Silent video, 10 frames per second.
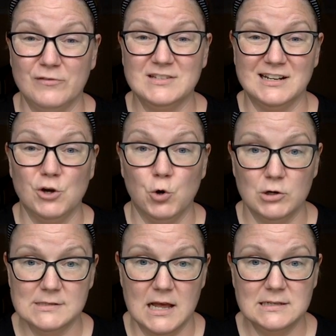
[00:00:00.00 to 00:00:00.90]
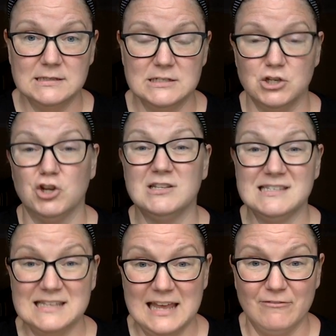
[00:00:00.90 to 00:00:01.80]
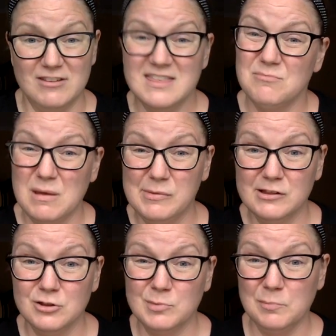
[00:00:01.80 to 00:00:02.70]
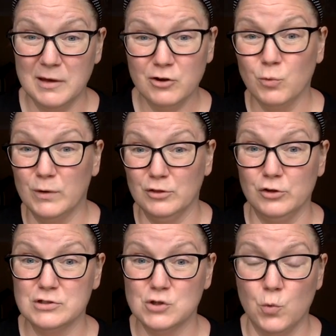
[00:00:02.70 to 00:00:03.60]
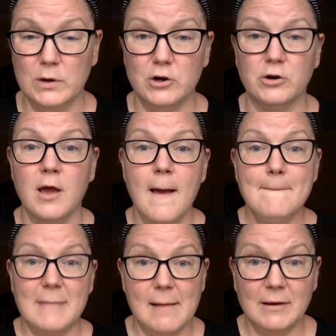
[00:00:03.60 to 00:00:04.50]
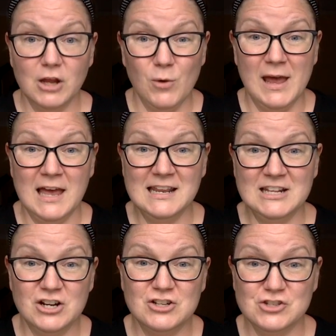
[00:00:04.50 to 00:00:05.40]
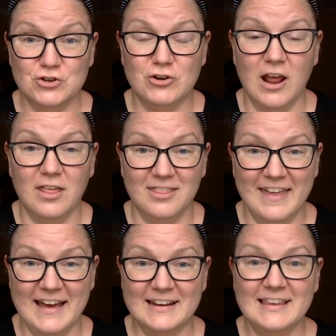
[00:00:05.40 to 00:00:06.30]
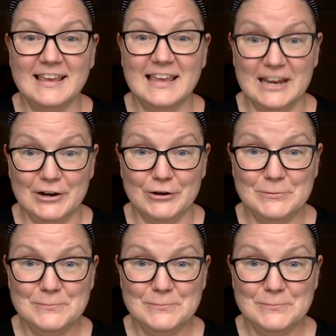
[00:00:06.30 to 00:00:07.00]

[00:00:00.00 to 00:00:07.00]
have done it horizontally so you could see everything maybe a little bit better. Wouldn't look so weird. But I'm going to go ahead and insert that here.